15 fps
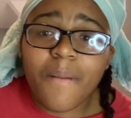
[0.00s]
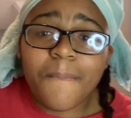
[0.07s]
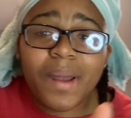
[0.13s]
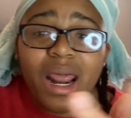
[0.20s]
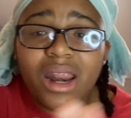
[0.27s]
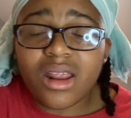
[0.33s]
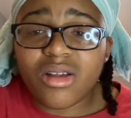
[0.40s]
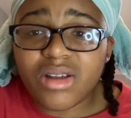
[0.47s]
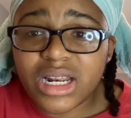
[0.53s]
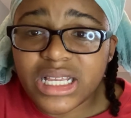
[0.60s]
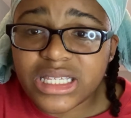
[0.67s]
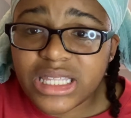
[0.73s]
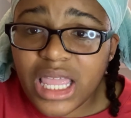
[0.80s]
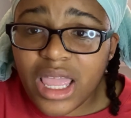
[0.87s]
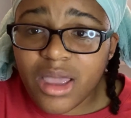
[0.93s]
but I don't
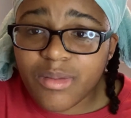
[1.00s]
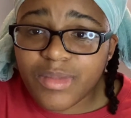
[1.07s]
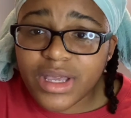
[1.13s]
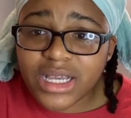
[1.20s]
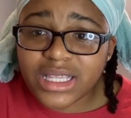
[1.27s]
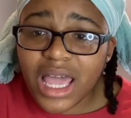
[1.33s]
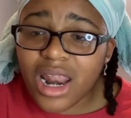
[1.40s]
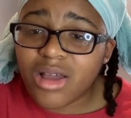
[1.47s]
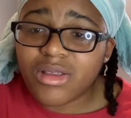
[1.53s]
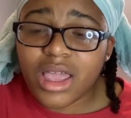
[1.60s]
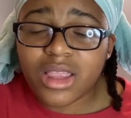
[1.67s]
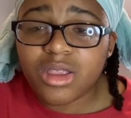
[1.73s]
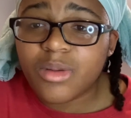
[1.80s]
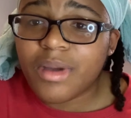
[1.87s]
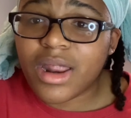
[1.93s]
understand because I don't
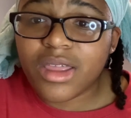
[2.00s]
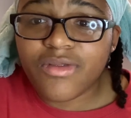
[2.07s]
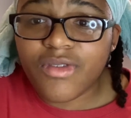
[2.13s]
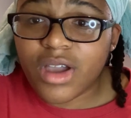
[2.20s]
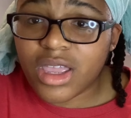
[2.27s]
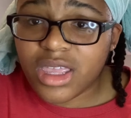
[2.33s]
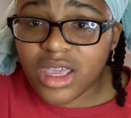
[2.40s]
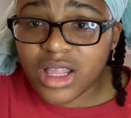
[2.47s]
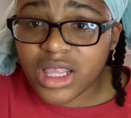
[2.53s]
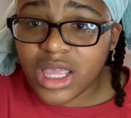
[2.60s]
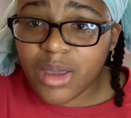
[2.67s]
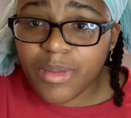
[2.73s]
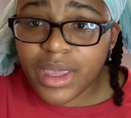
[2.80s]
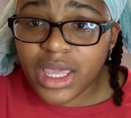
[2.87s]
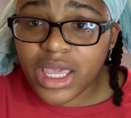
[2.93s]
like nobody fucking yelling
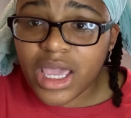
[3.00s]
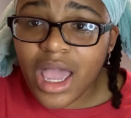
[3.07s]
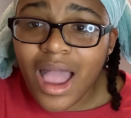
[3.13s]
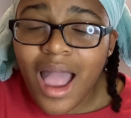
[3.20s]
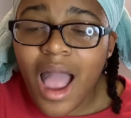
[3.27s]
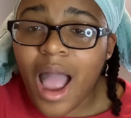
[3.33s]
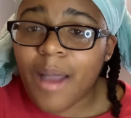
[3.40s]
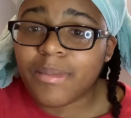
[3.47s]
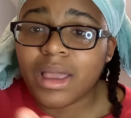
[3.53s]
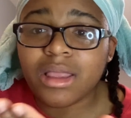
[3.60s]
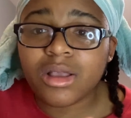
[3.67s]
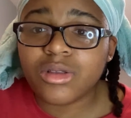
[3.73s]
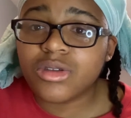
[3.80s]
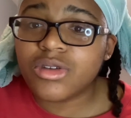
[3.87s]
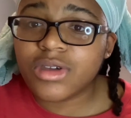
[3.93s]
at me. I'm not
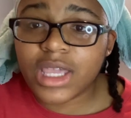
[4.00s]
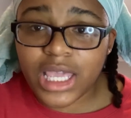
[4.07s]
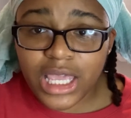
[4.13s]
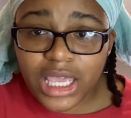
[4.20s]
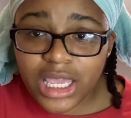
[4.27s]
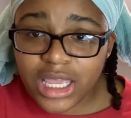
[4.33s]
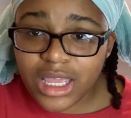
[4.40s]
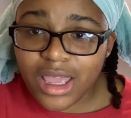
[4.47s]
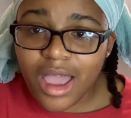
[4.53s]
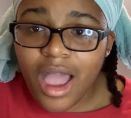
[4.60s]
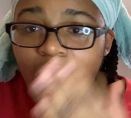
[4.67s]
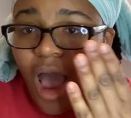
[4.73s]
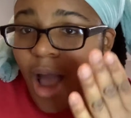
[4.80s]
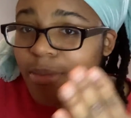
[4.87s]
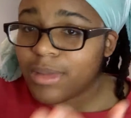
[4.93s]
a little kid.
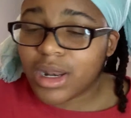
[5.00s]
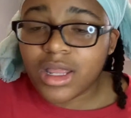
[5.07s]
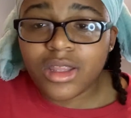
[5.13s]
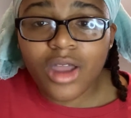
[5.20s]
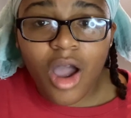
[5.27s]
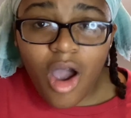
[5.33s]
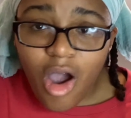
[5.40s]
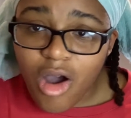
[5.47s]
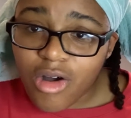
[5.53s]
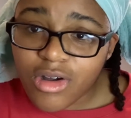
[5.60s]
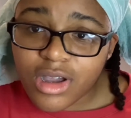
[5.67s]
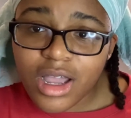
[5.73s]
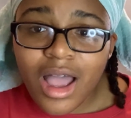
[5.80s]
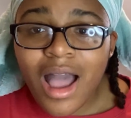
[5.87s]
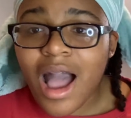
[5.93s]
I'm not a
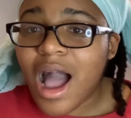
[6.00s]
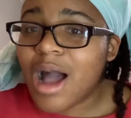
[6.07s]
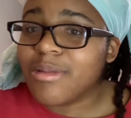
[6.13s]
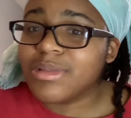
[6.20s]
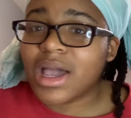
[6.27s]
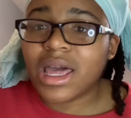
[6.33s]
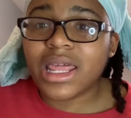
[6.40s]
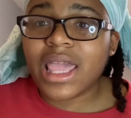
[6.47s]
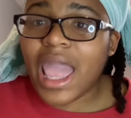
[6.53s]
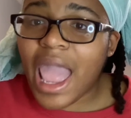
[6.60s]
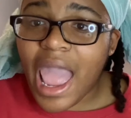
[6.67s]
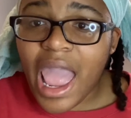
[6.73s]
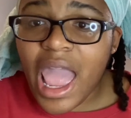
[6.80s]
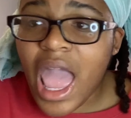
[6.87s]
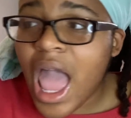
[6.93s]
dog. I'm not a
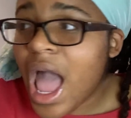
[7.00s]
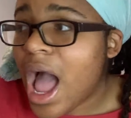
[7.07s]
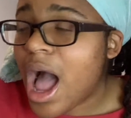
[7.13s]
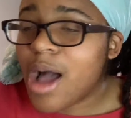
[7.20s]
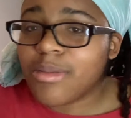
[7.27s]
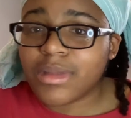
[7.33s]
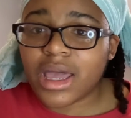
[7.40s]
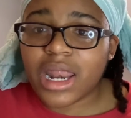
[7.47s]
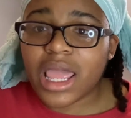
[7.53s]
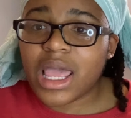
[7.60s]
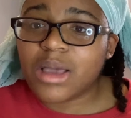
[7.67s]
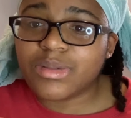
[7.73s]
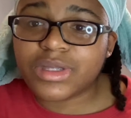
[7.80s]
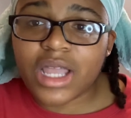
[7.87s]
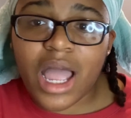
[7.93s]
cat. I'm not a
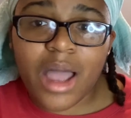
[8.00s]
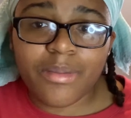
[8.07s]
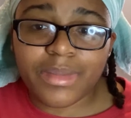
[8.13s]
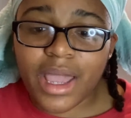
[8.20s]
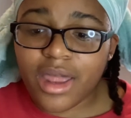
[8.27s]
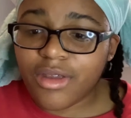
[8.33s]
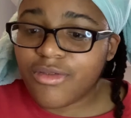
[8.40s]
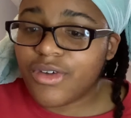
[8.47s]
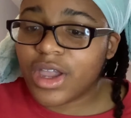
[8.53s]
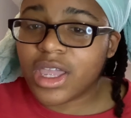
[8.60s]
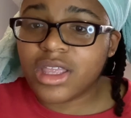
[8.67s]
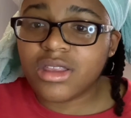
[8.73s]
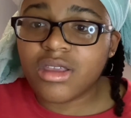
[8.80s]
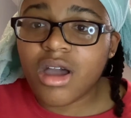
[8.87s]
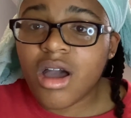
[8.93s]
hamster. I'm not a
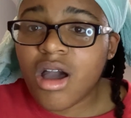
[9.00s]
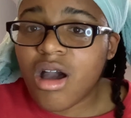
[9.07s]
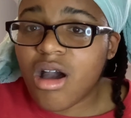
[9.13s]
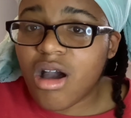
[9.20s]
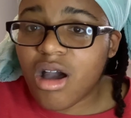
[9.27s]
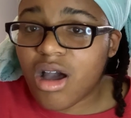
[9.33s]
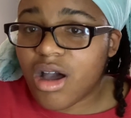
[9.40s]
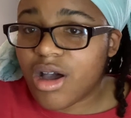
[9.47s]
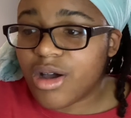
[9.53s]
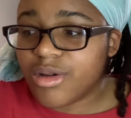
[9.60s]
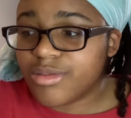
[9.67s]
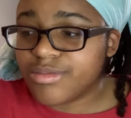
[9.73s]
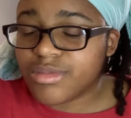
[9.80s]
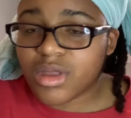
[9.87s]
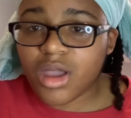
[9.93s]
fucking, uh,
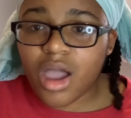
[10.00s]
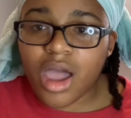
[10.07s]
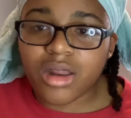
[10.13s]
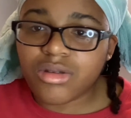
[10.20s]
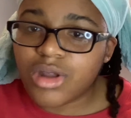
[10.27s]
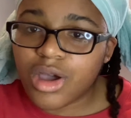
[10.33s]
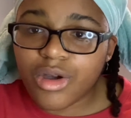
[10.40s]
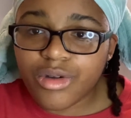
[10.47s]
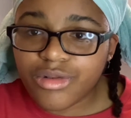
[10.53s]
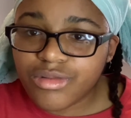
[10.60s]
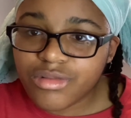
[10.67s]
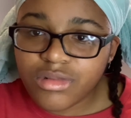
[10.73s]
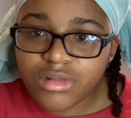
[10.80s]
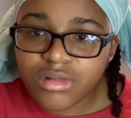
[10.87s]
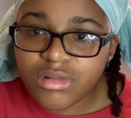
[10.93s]
I don't know,
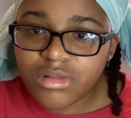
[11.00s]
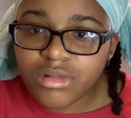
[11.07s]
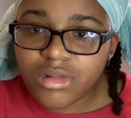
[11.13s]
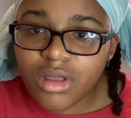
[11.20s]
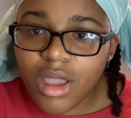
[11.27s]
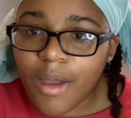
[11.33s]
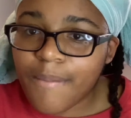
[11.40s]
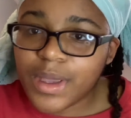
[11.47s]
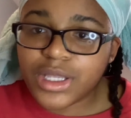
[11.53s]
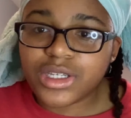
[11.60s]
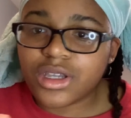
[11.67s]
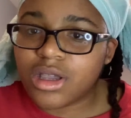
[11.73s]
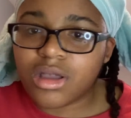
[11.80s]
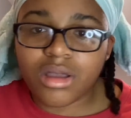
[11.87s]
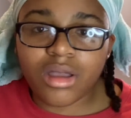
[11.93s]
bitch.